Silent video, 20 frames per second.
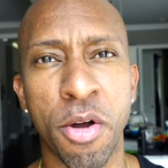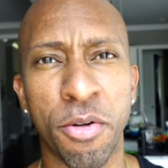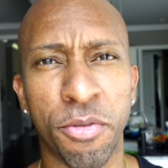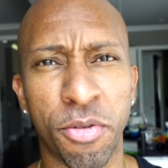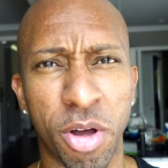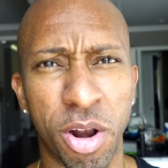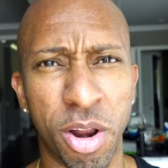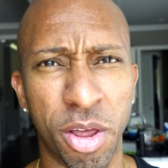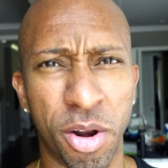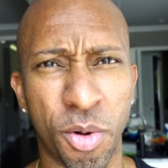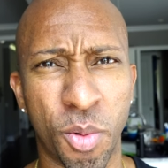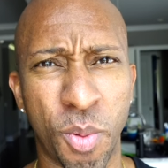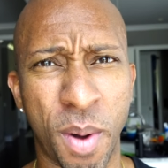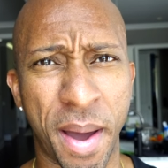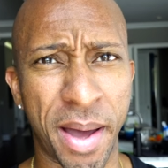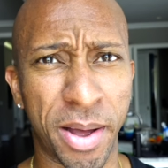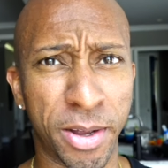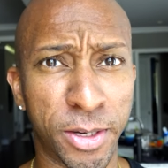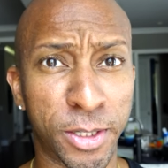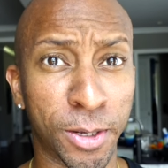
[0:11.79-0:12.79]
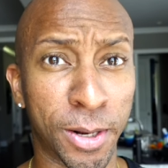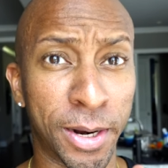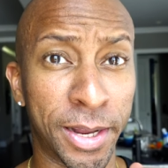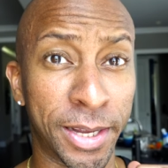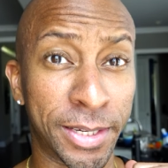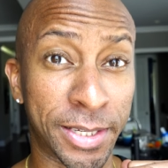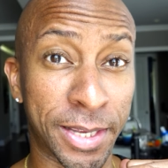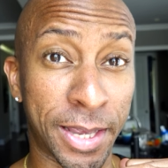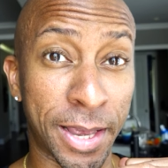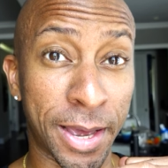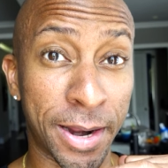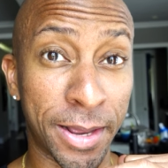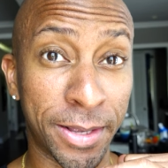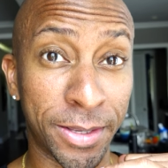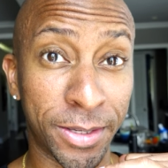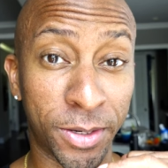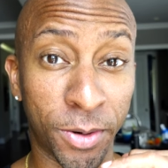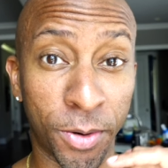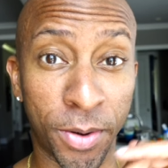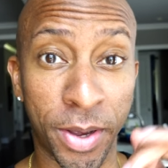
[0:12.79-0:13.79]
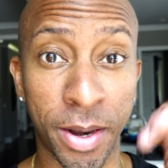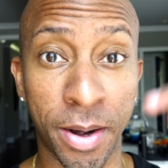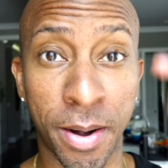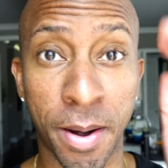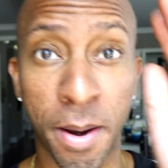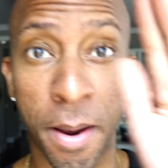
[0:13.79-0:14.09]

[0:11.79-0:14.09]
for a little while, so let's get into it.